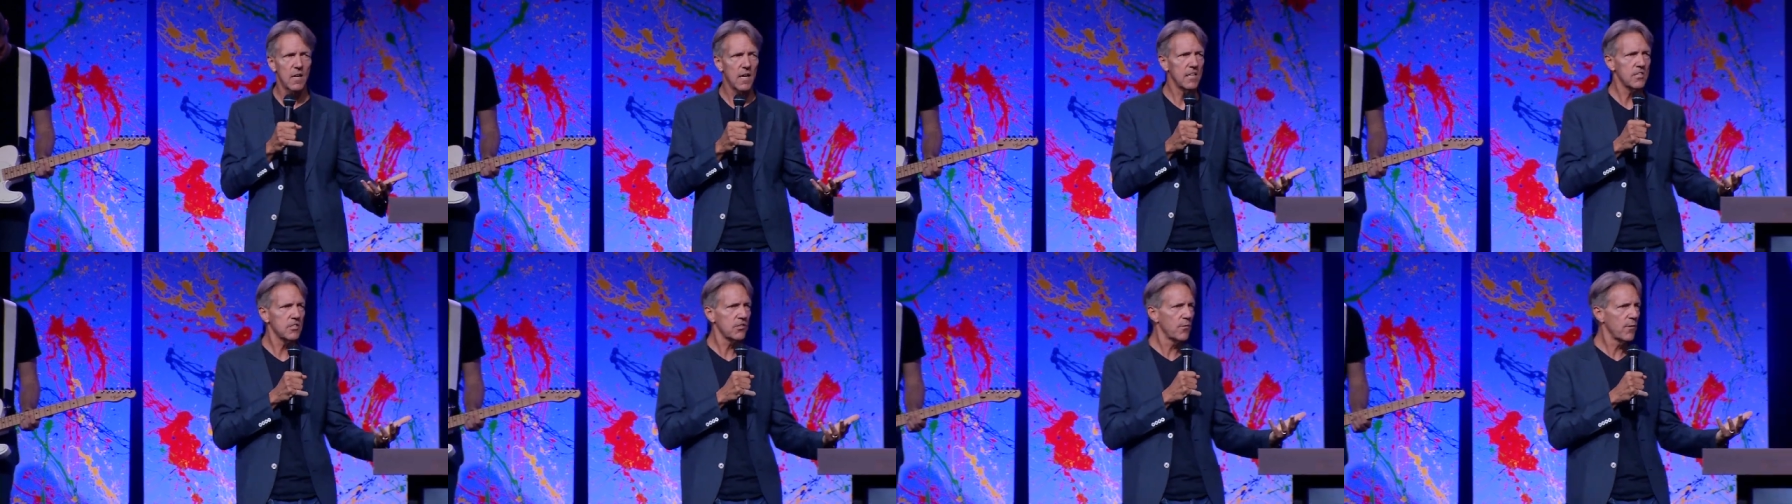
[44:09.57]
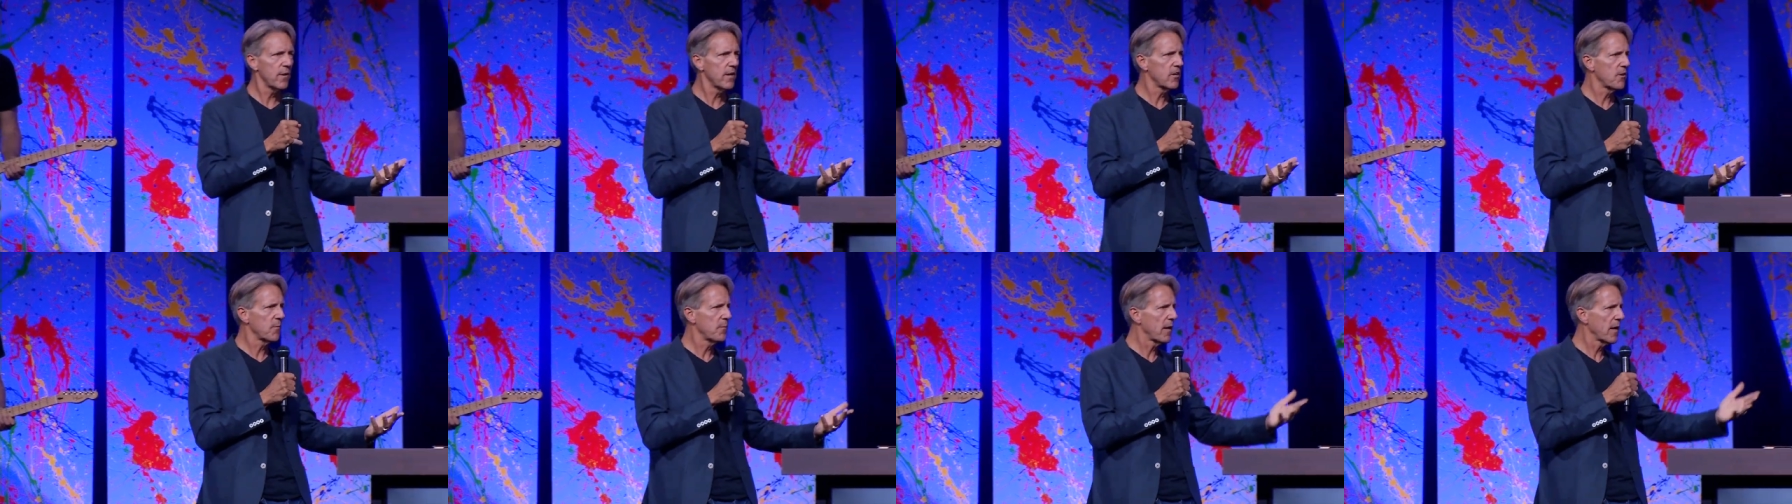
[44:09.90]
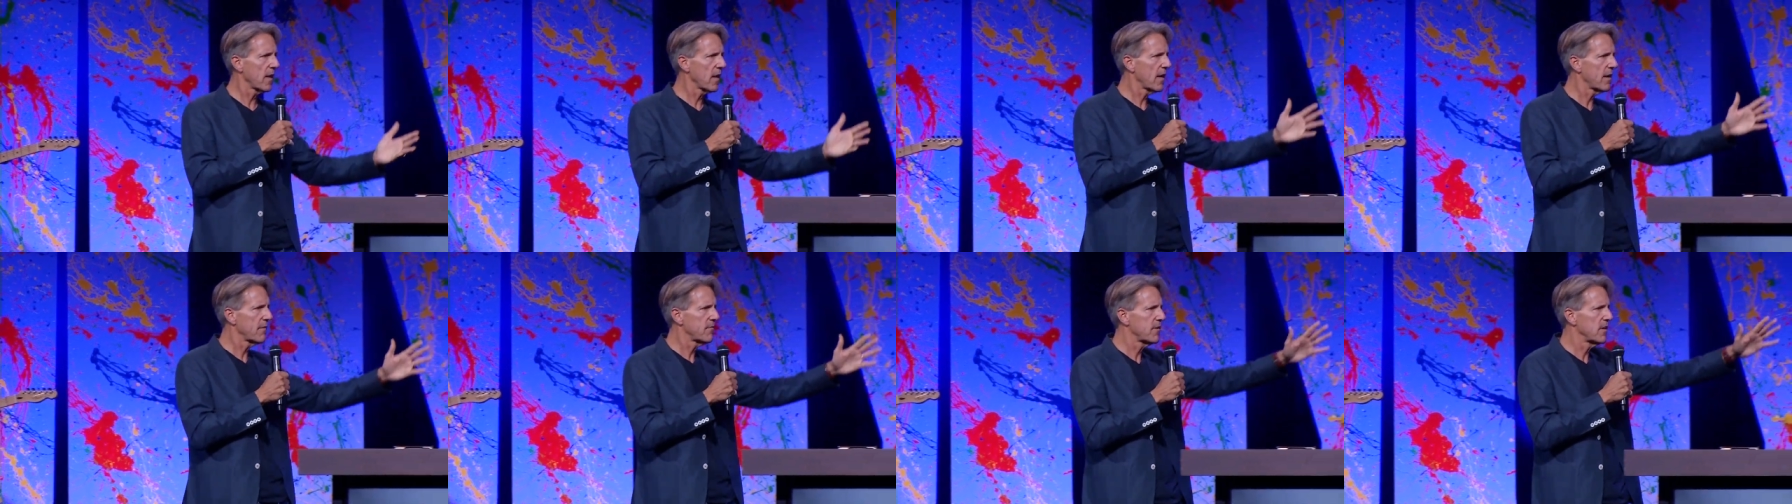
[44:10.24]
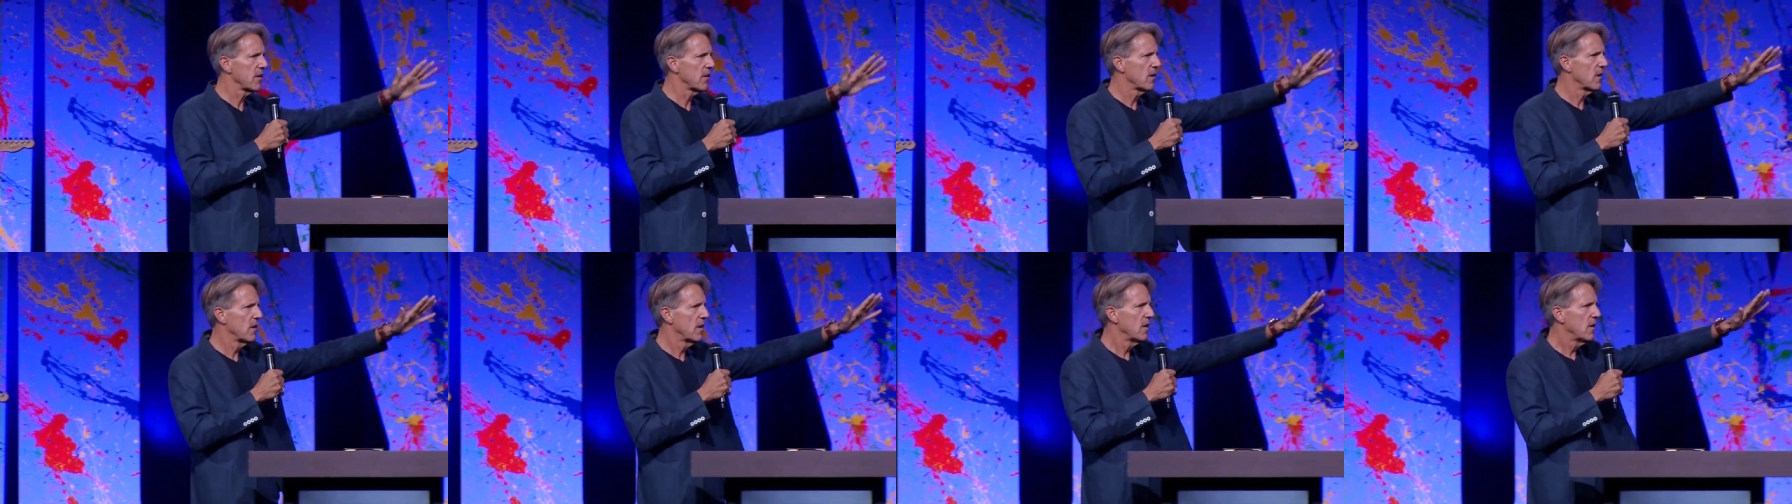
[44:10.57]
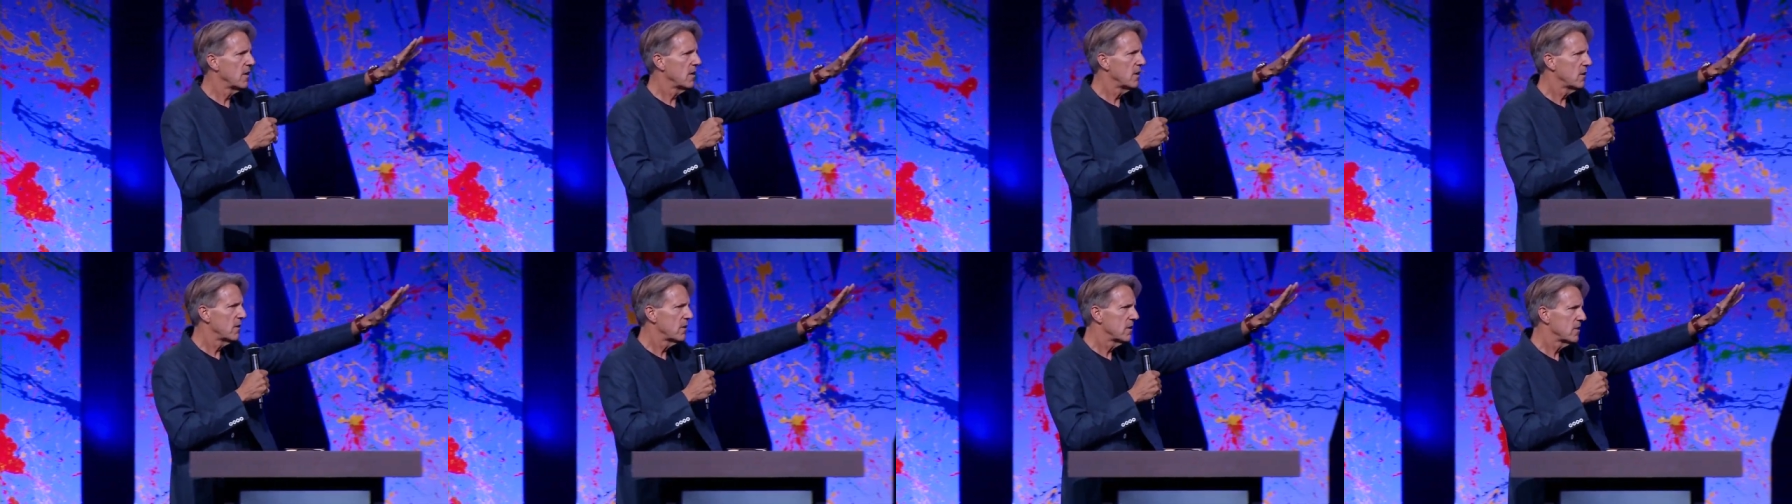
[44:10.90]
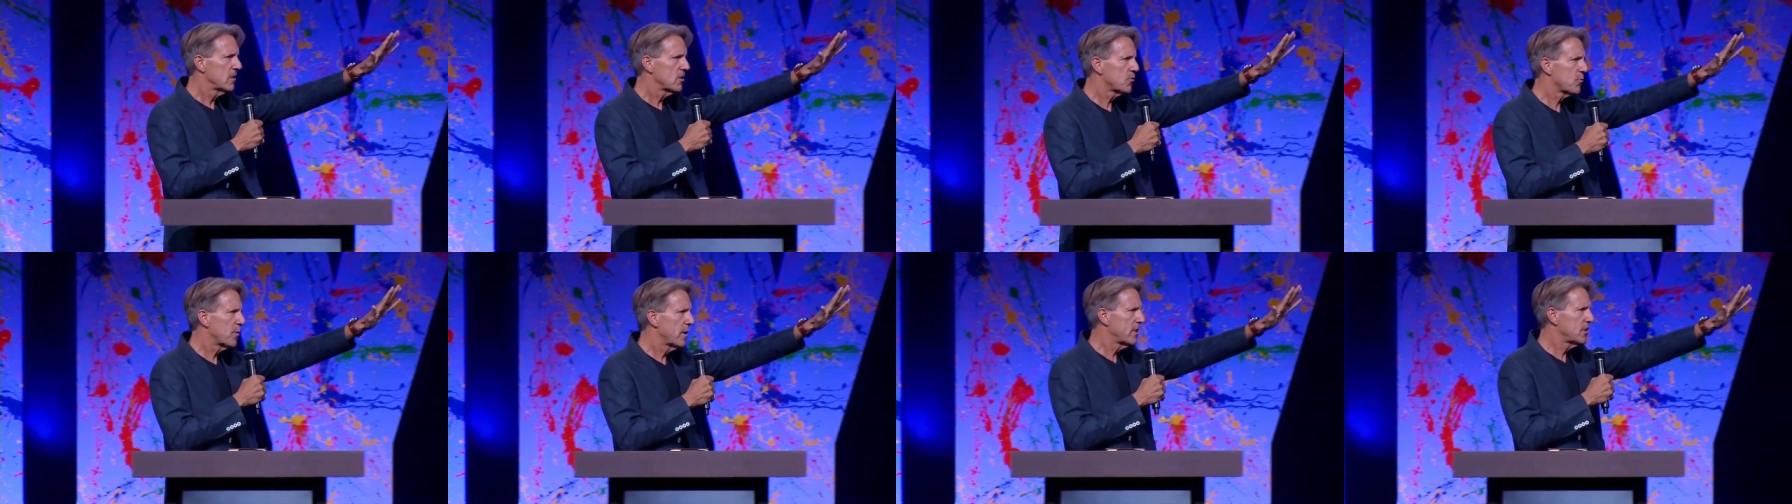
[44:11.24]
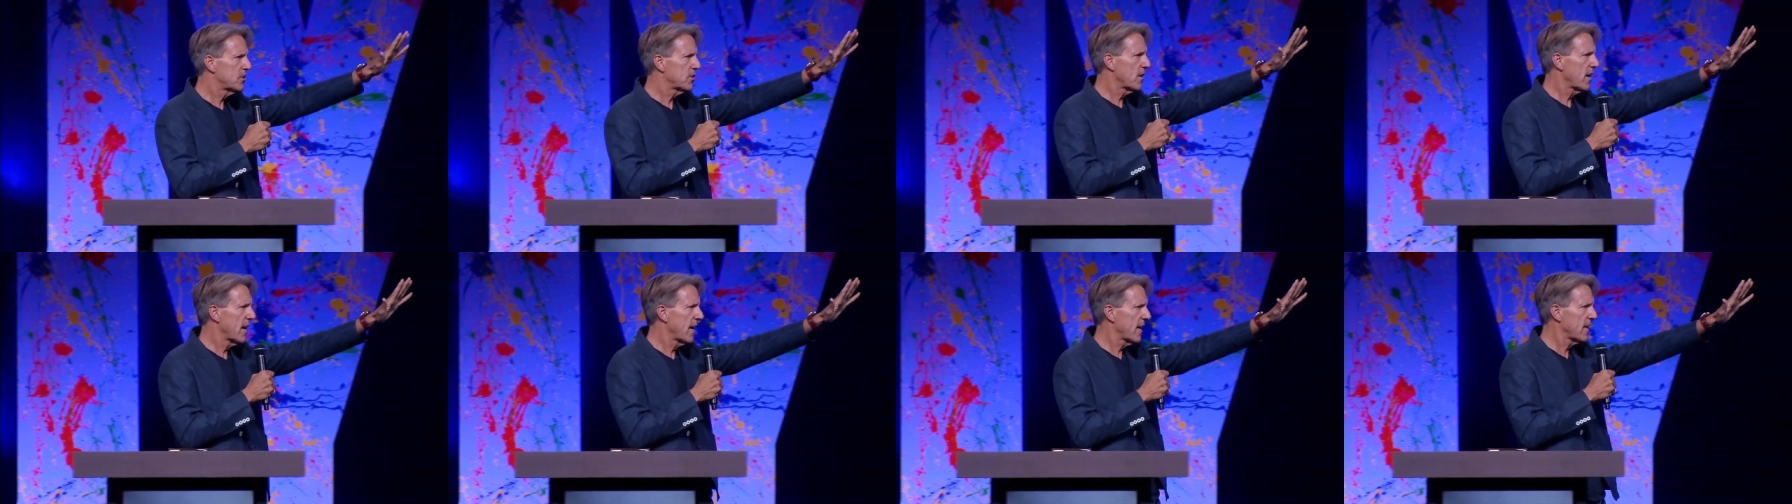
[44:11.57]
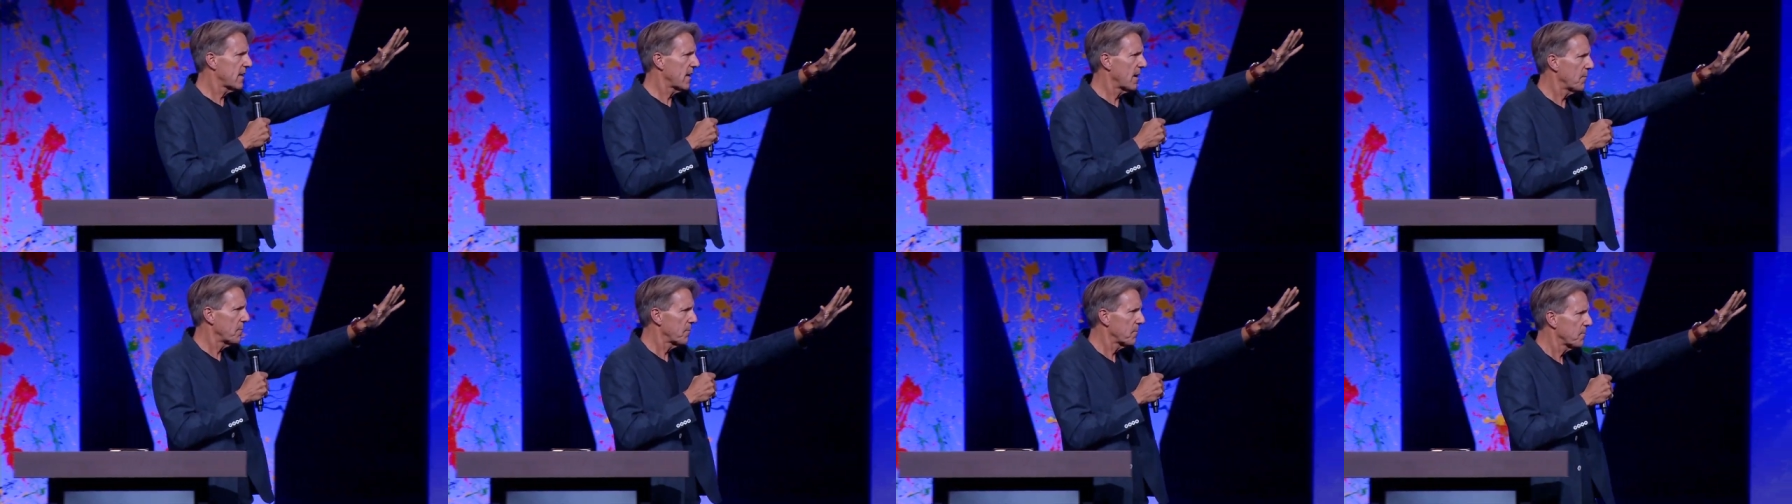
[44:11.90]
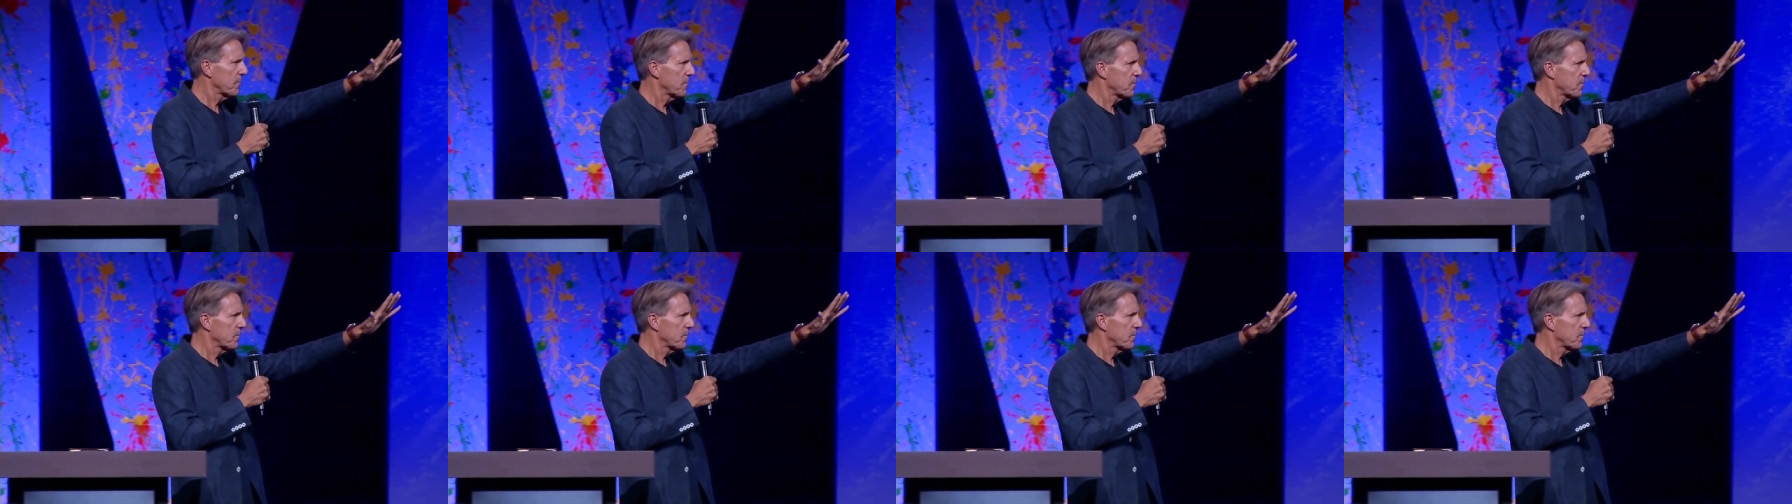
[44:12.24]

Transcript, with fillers: I surrender my life to you. Just raise your hand up.